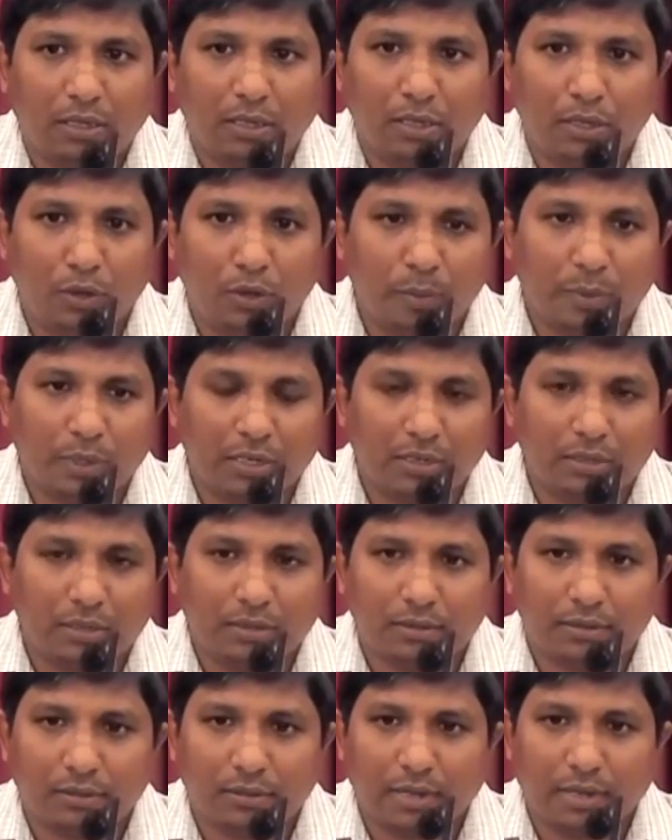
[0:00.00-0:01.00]

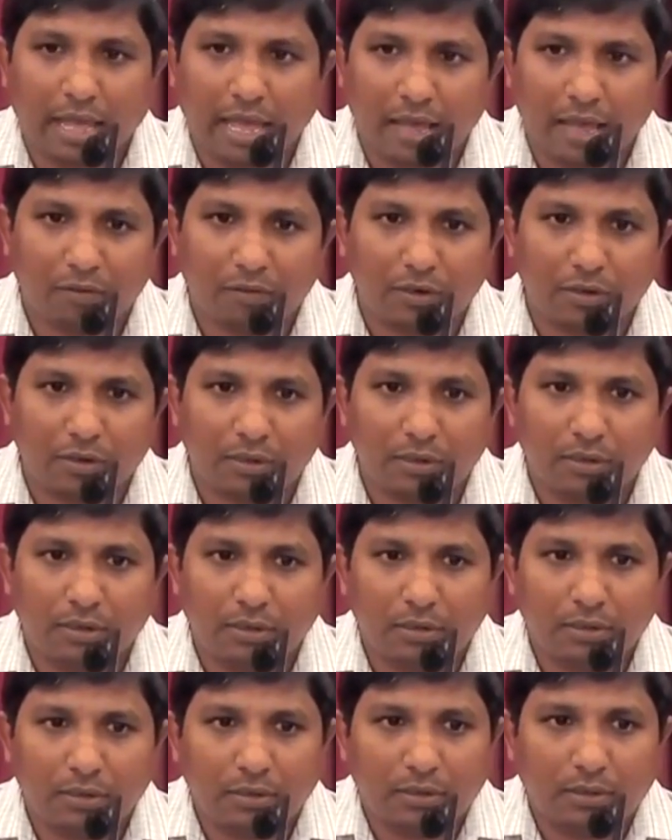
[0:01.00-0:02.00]
human ever
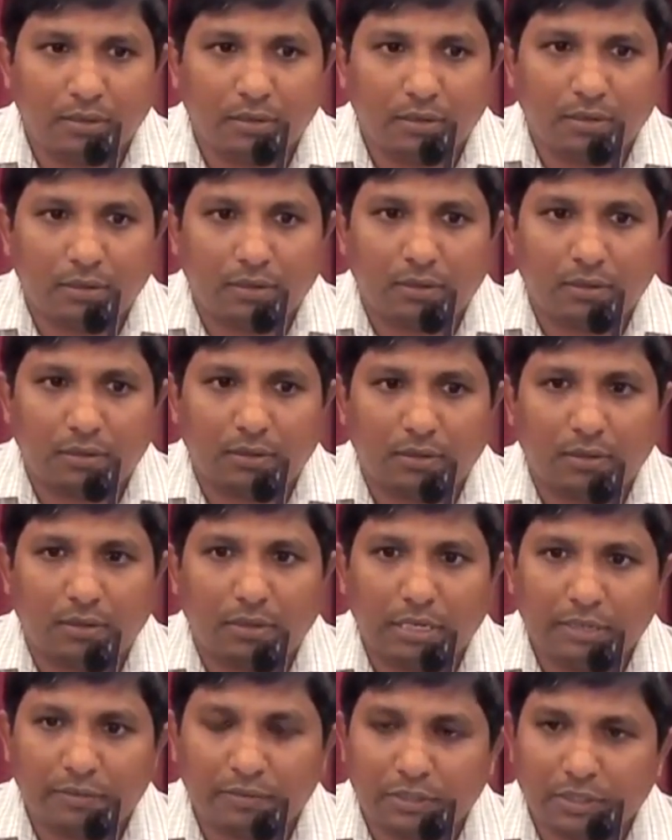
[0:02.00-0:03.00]

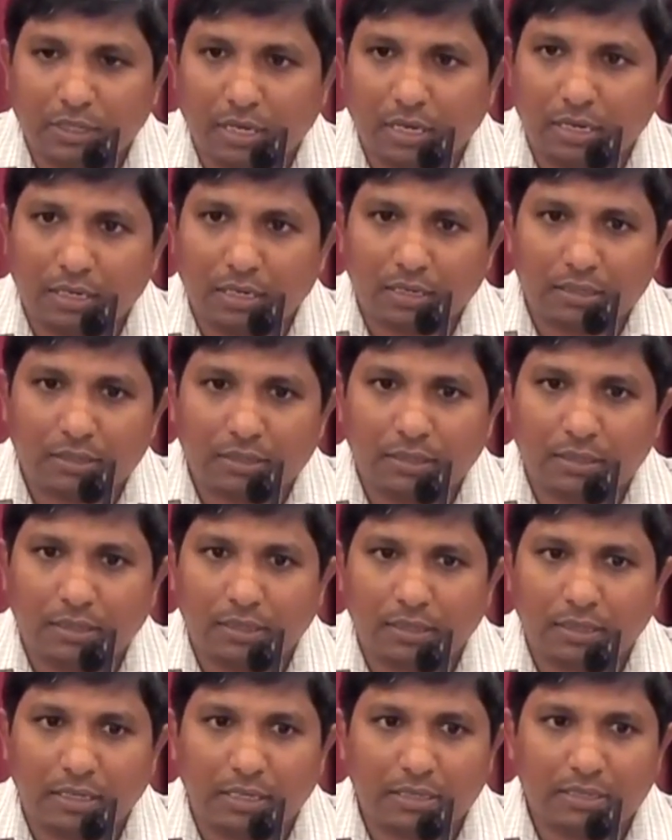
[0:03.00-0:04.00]
lived on earth
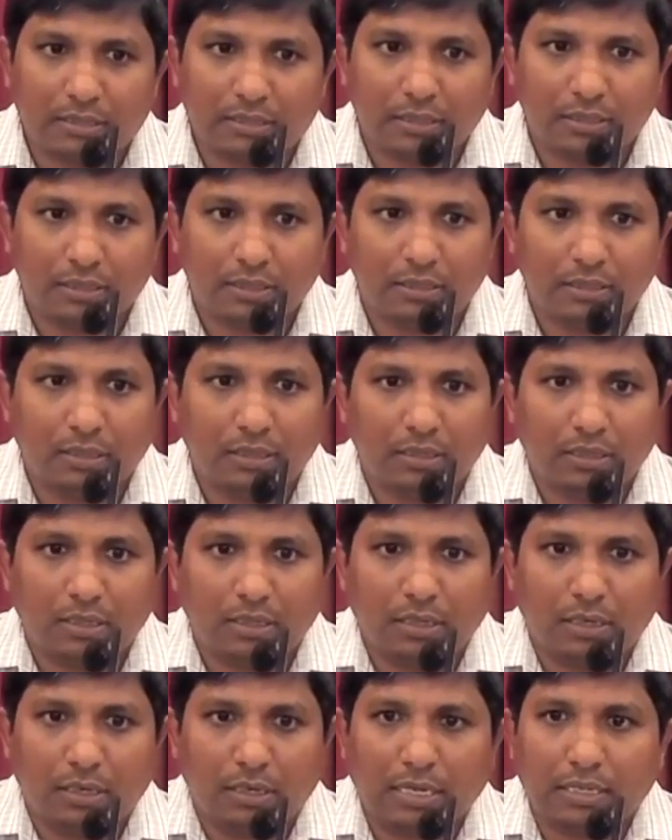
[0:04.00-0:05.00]
is
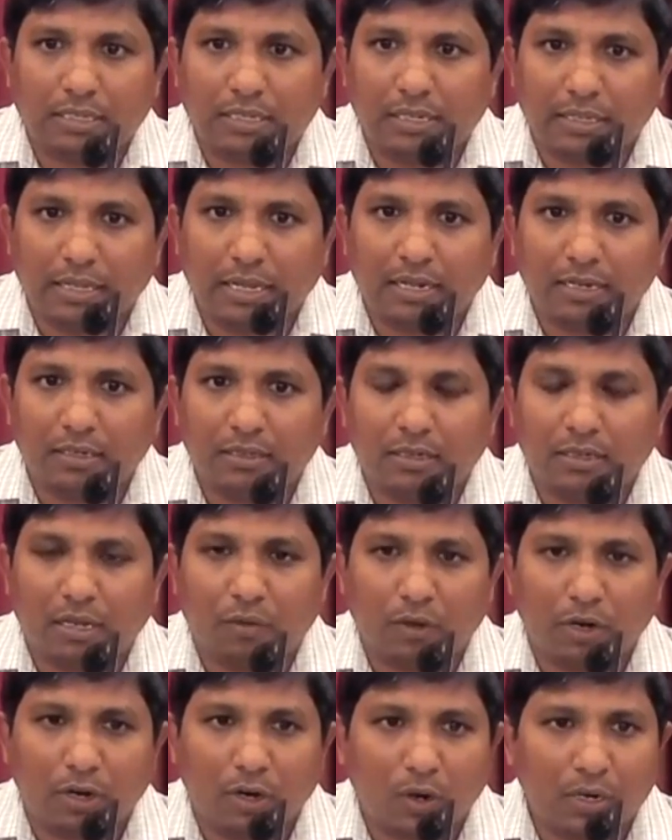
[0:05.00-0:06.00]
none other than
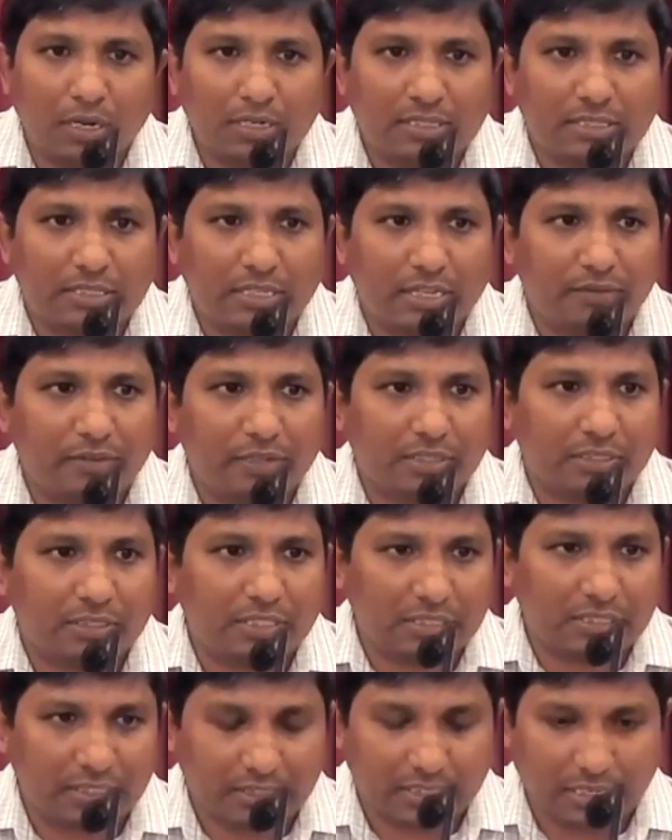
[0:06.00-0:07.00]
our Lord and Savior
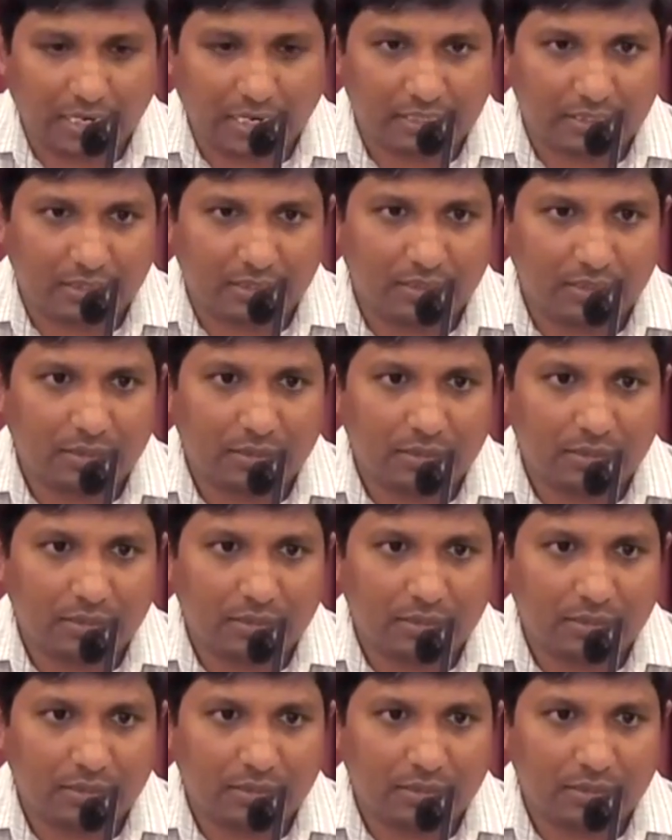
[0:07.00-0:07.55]
Jesus Christ.